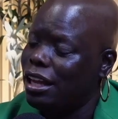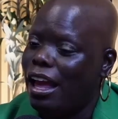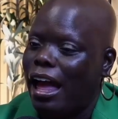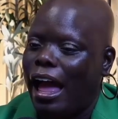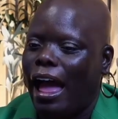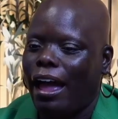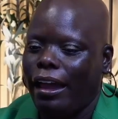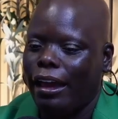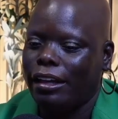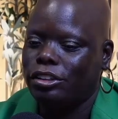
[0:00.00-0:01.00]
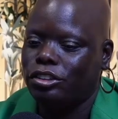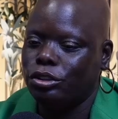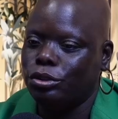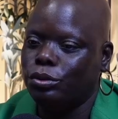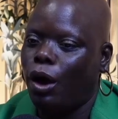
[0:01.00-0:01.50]
I had
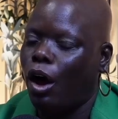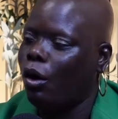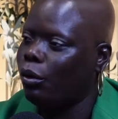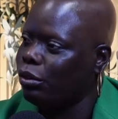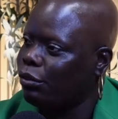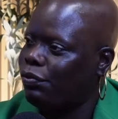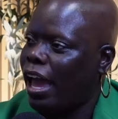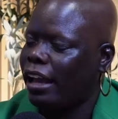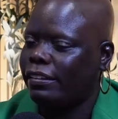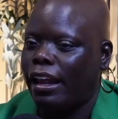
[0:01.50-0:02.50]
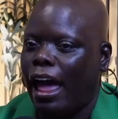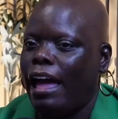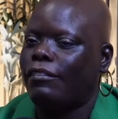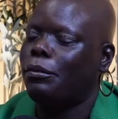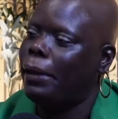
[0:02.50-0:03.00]
to own the fact that I
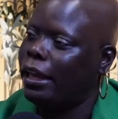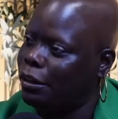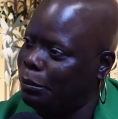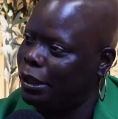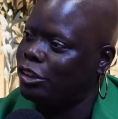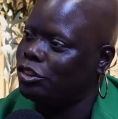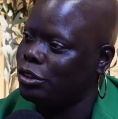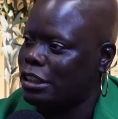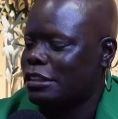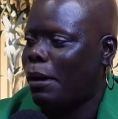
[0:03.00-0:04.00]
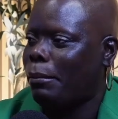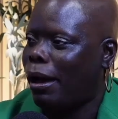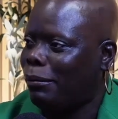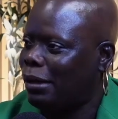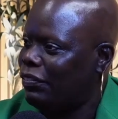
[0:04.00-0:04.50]
have abandonment issues because my
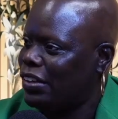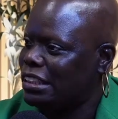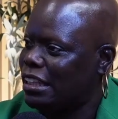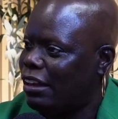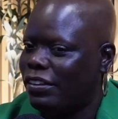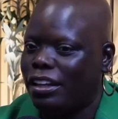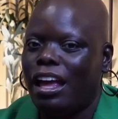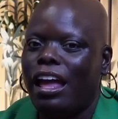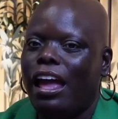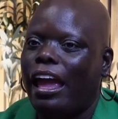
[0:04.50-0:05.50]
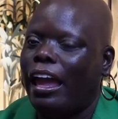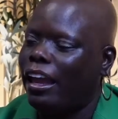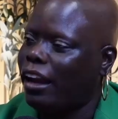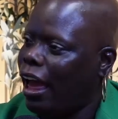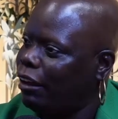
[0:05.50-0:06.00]
mom left at 7.
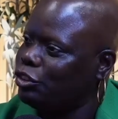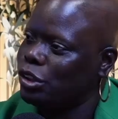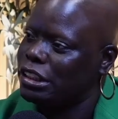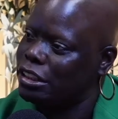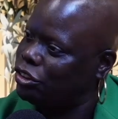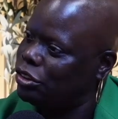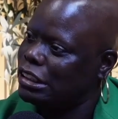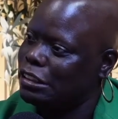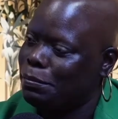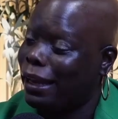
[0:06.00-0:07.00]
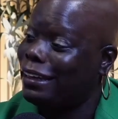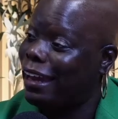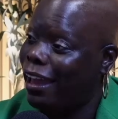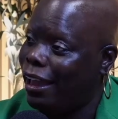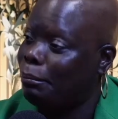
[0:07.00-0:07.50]
and I have trust issues because my
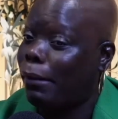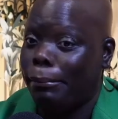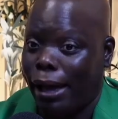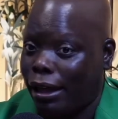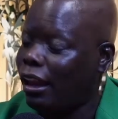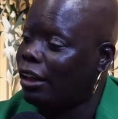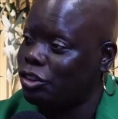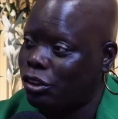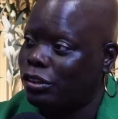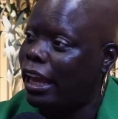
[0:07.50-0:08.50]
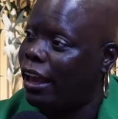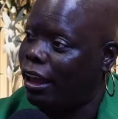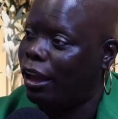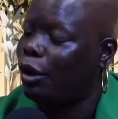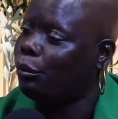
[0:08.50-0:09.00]
biological
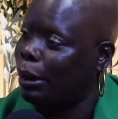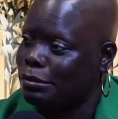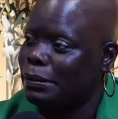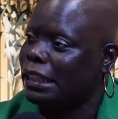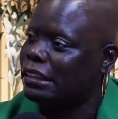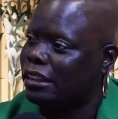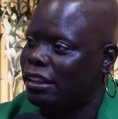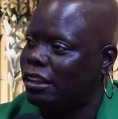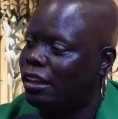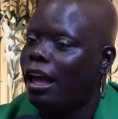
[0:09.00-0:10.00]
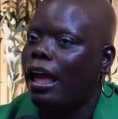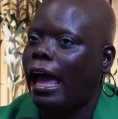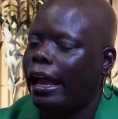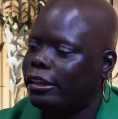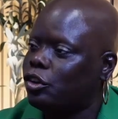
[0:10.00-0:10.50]
dad, raped me as a kid. I
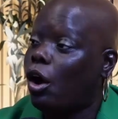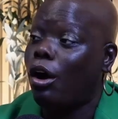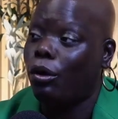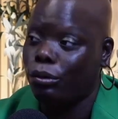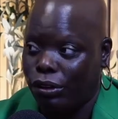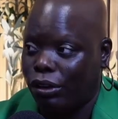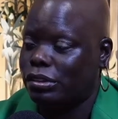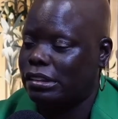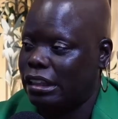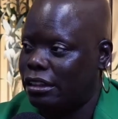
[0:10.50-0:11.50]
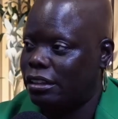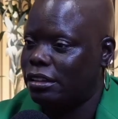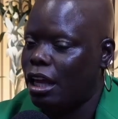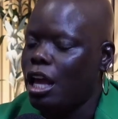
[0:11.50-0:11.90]
had to own those things.